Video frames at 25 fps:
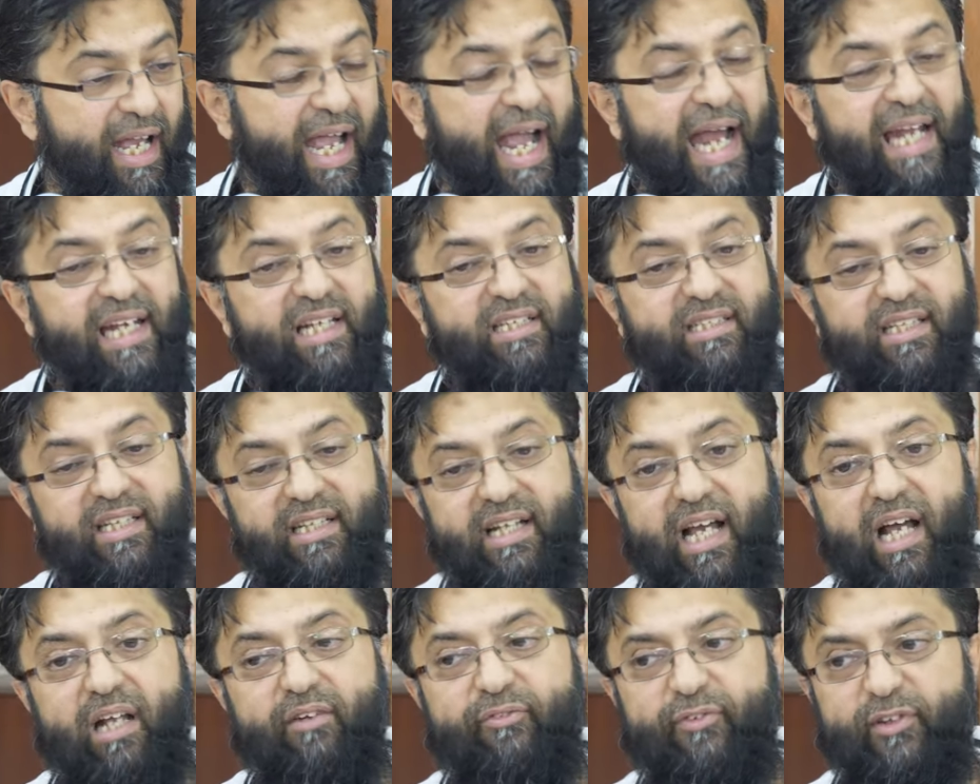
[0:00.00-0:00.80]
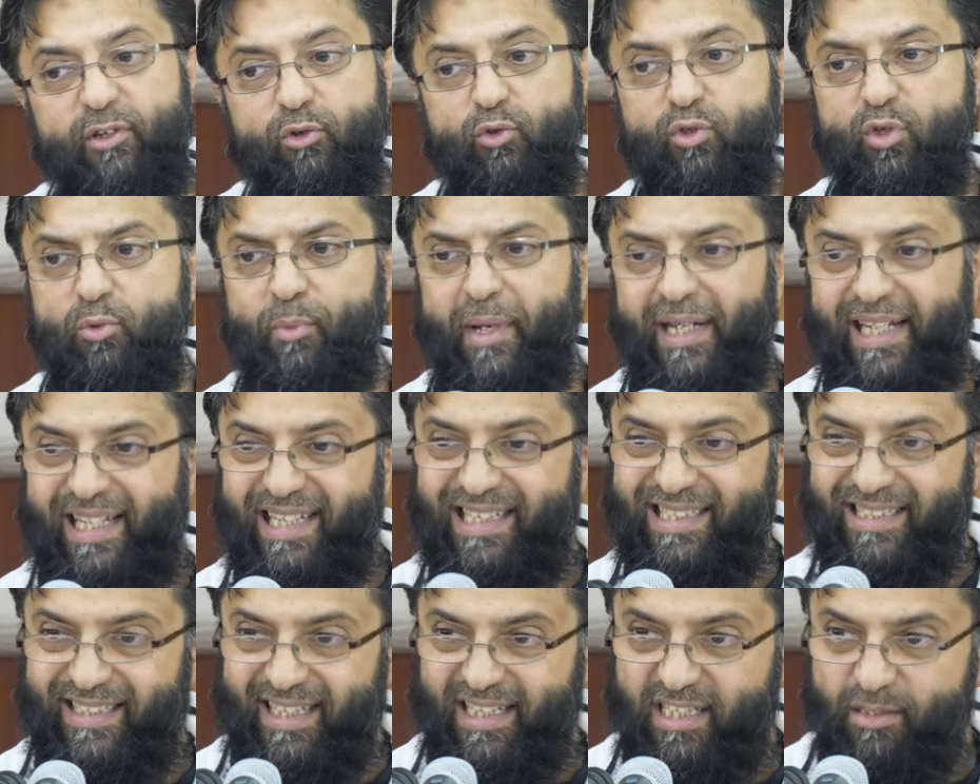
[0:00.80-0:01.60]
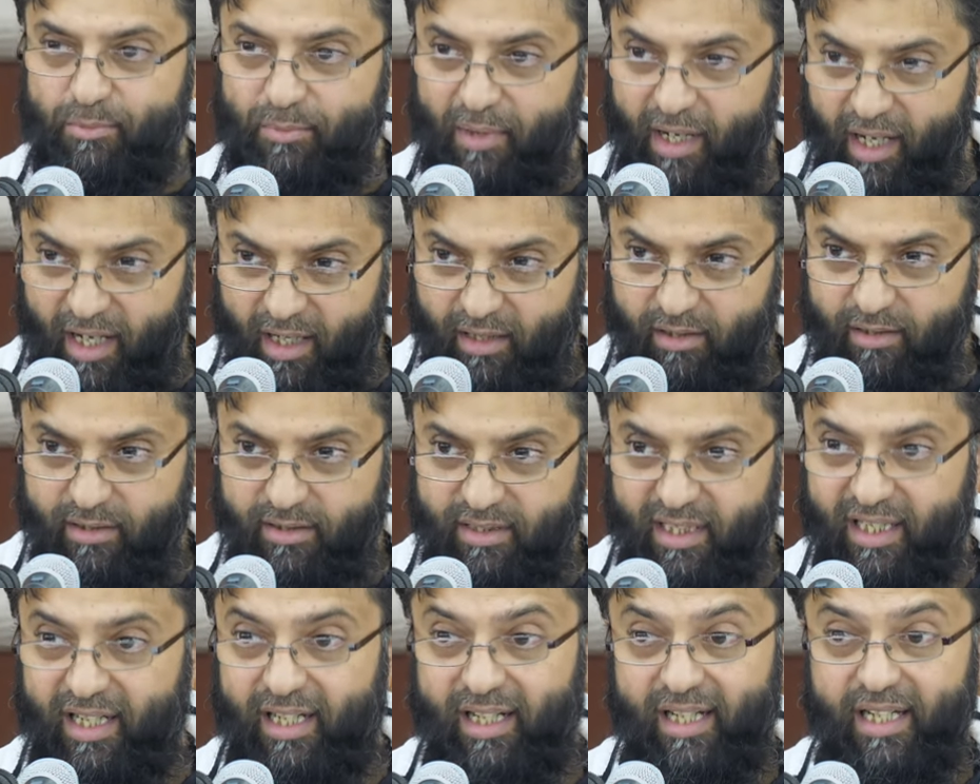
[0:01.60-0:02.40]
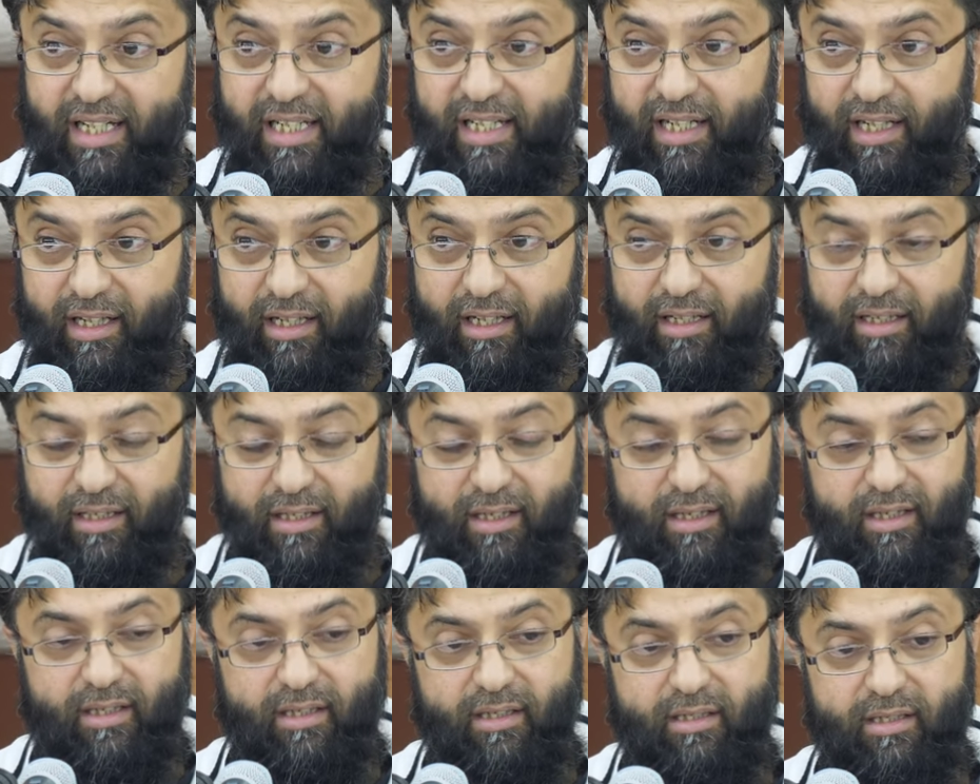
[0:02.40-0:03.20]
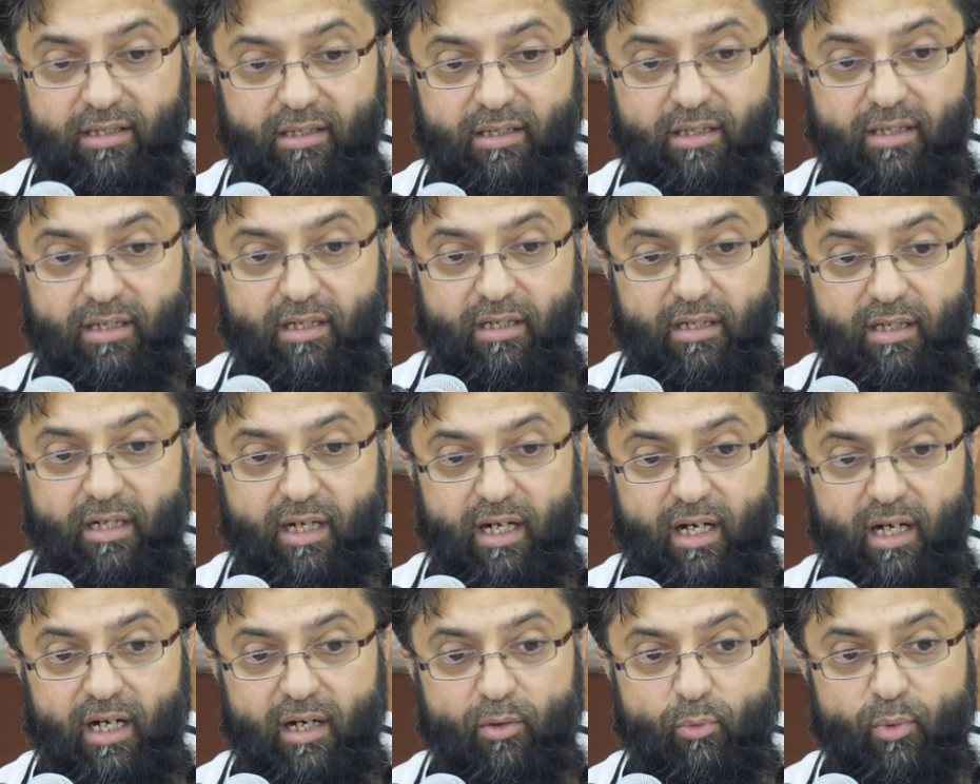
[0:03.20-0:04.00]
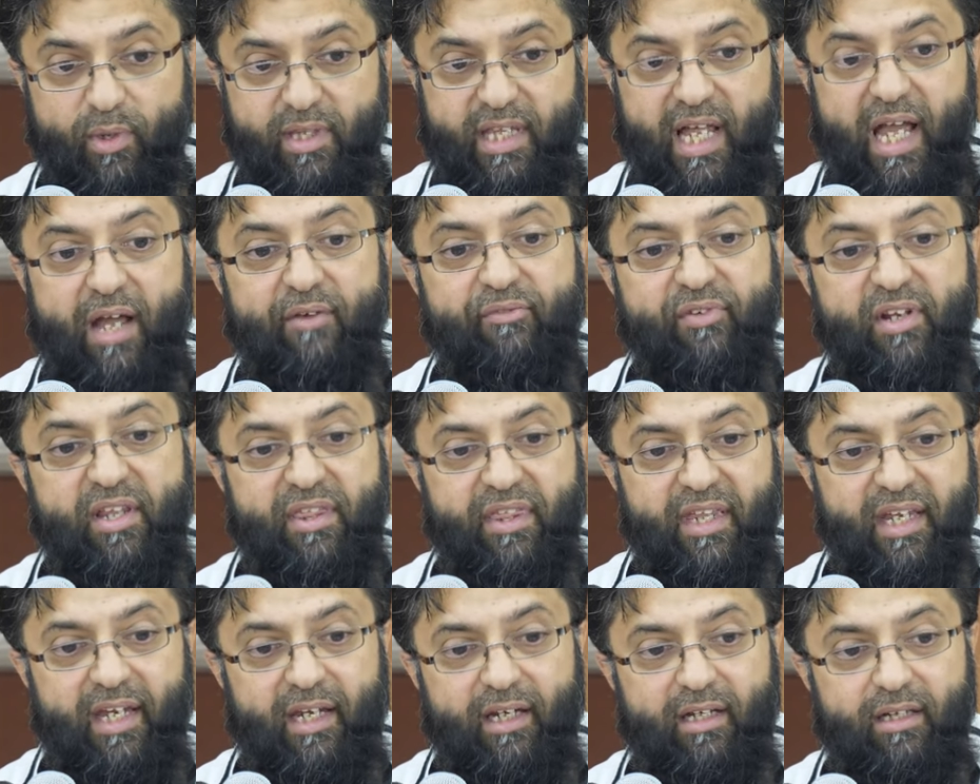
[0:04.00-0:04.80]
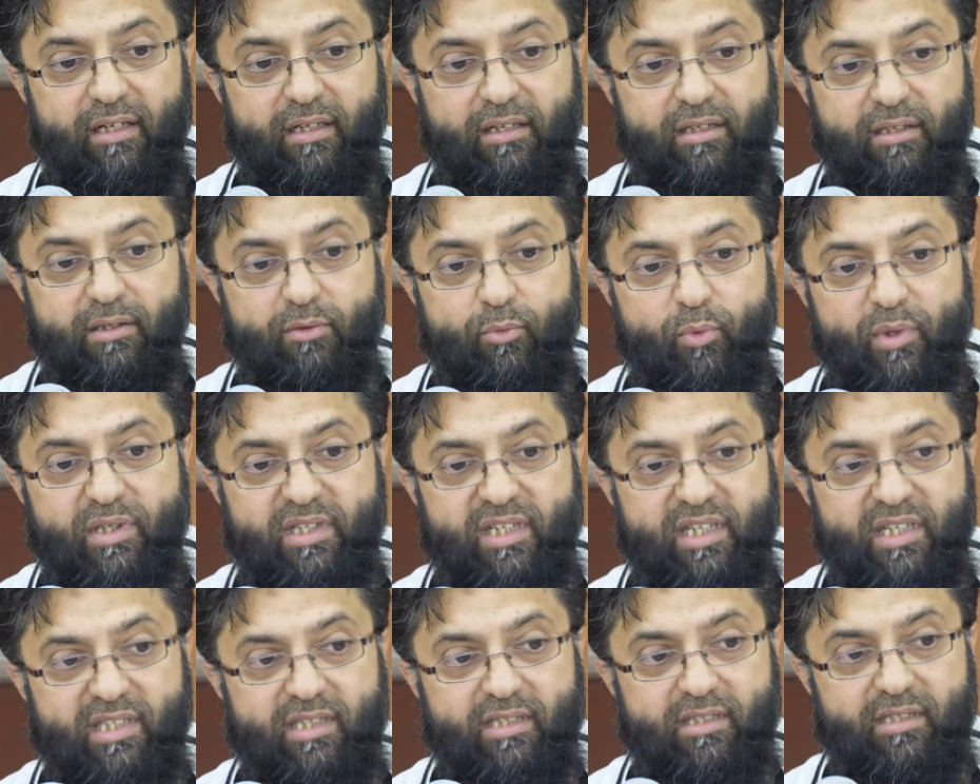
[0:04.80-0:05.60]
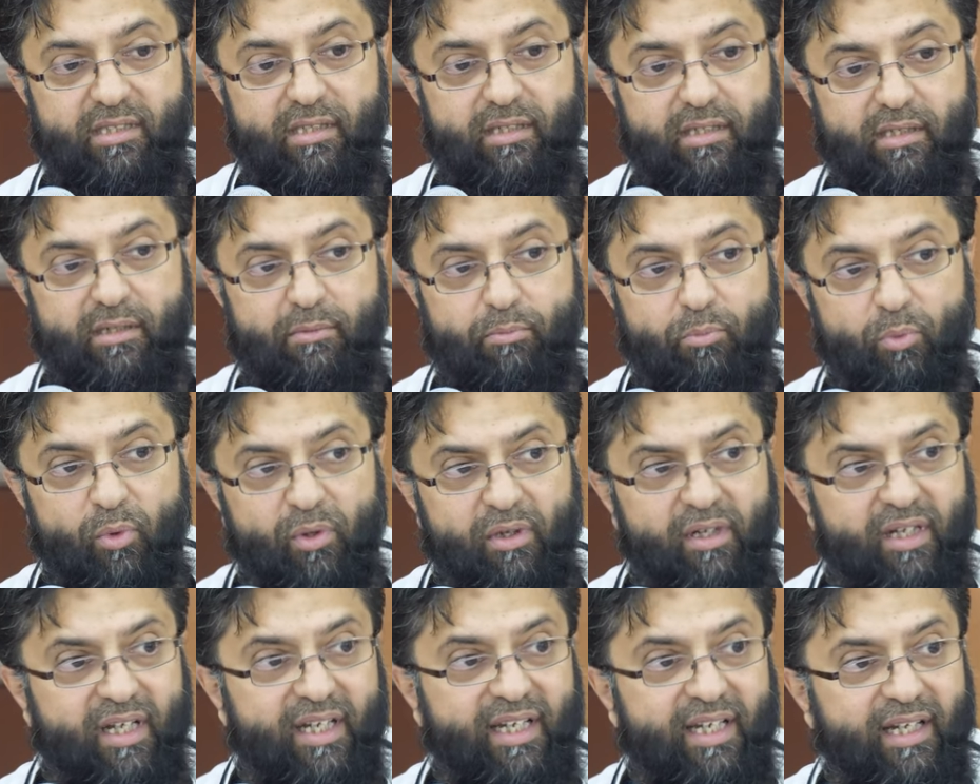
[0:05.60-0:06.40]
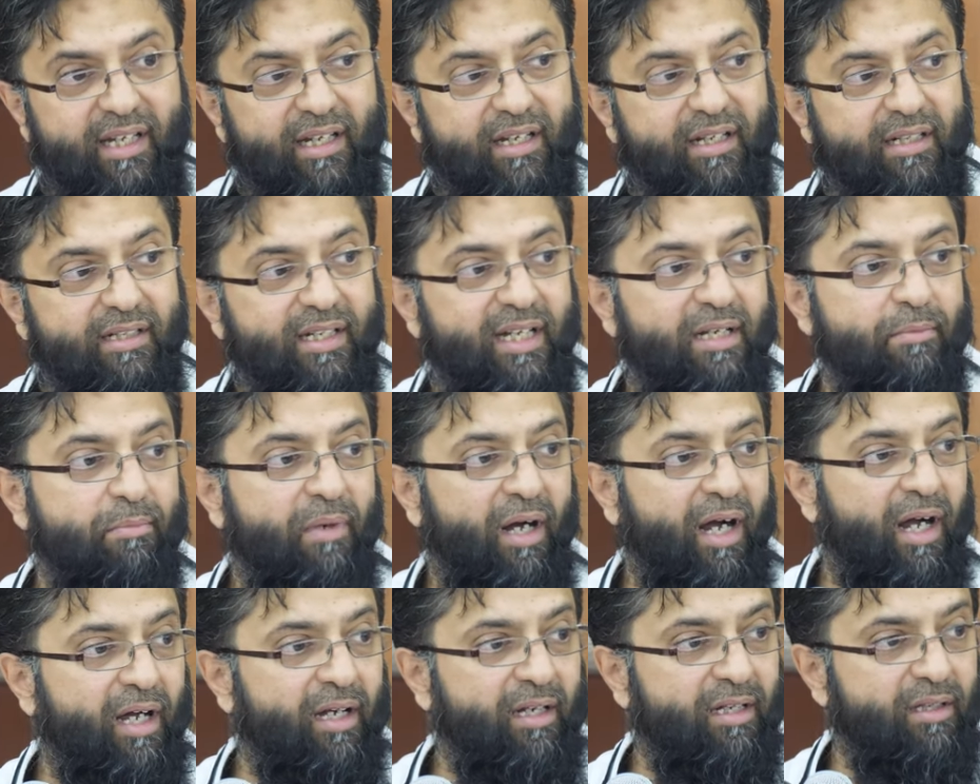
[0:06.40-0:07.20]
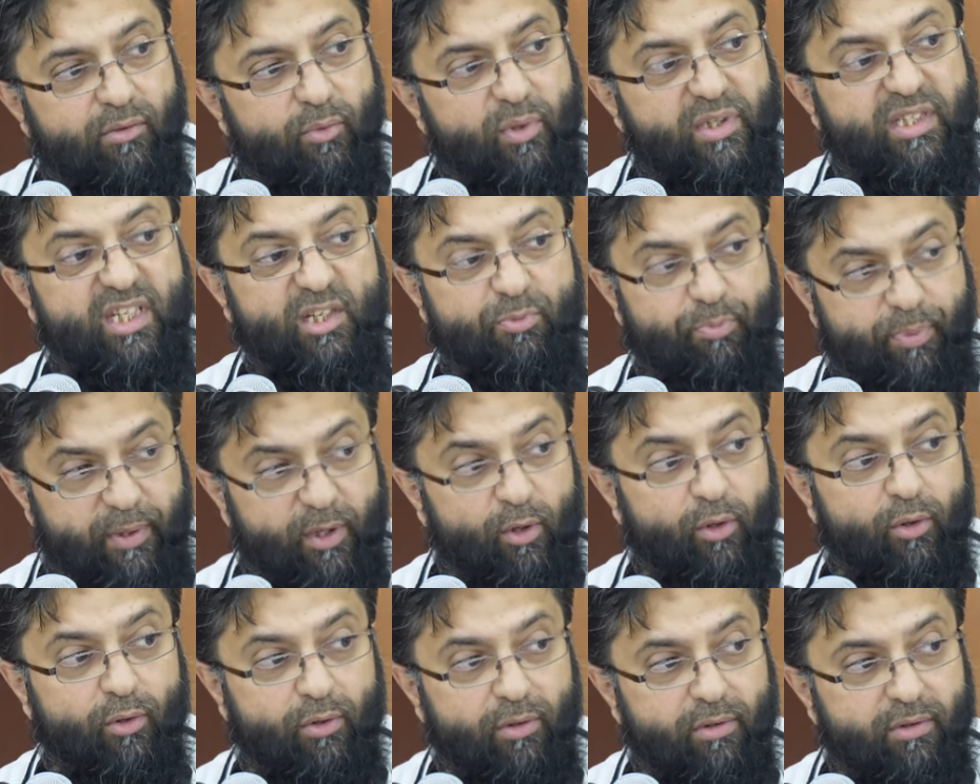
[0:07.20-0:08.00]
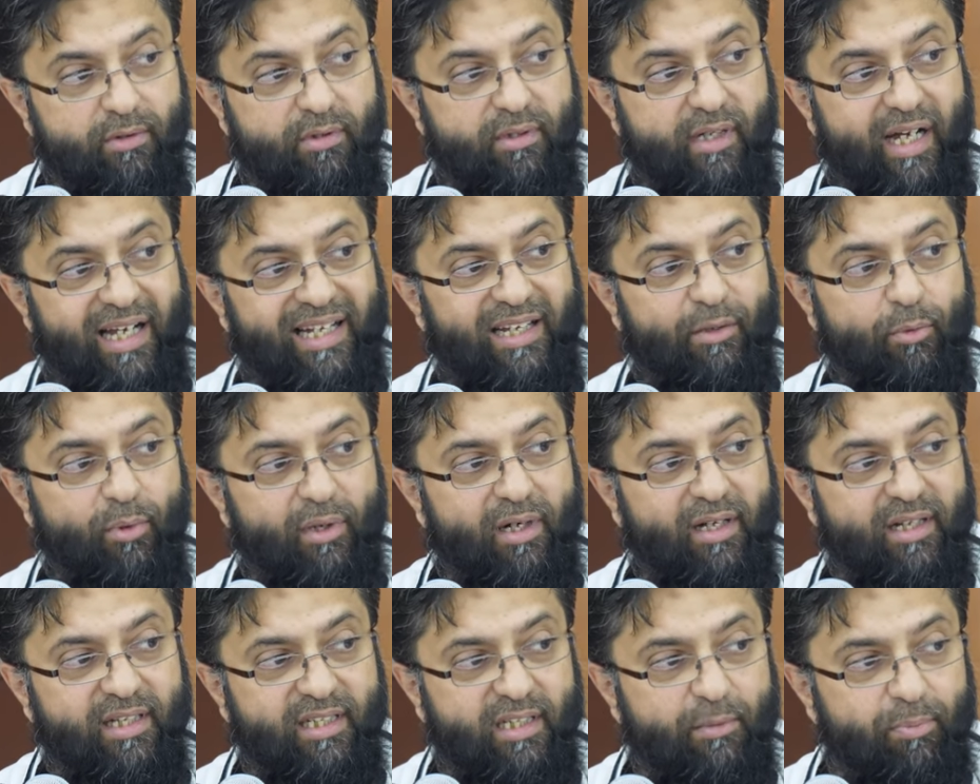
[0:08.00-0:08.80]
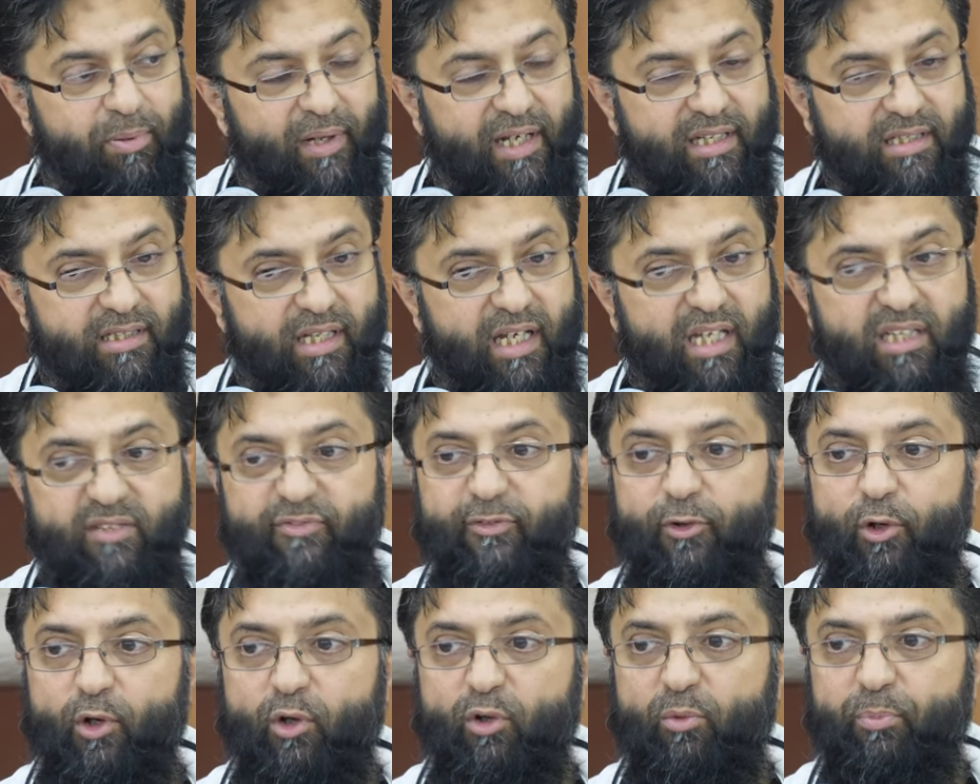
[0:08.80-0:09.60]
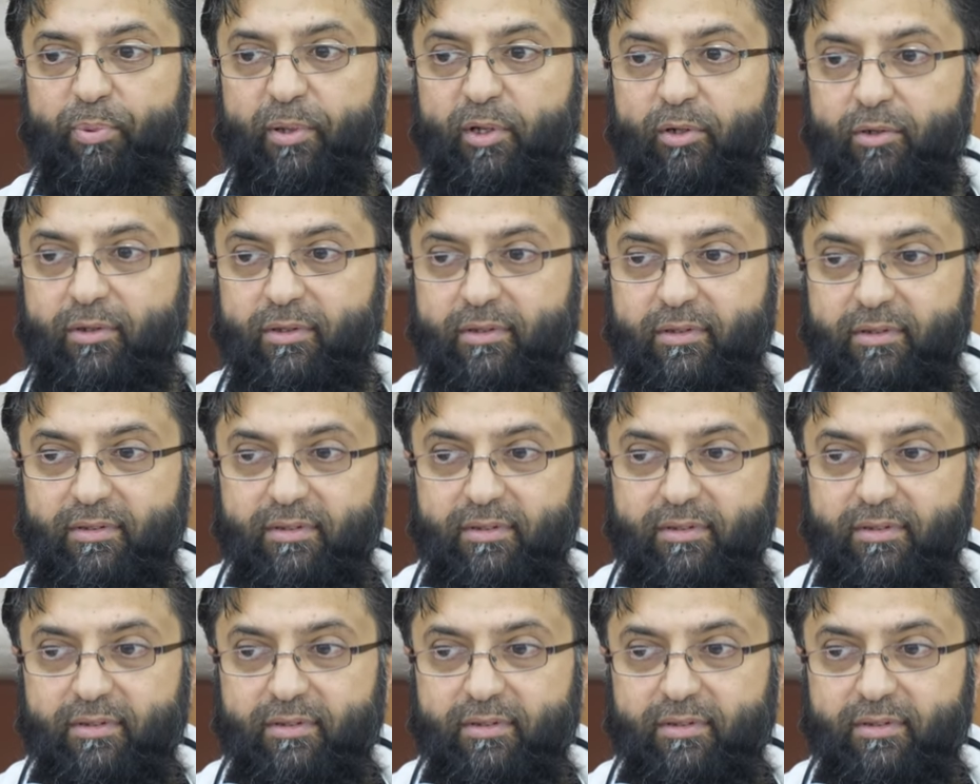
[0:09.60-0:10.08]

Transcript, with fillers: and it's allowed for you to make istijmar, the cleaning, uh, with everything which is munqi lil mahal, which is pure, and it will clean the place. Is foil pure?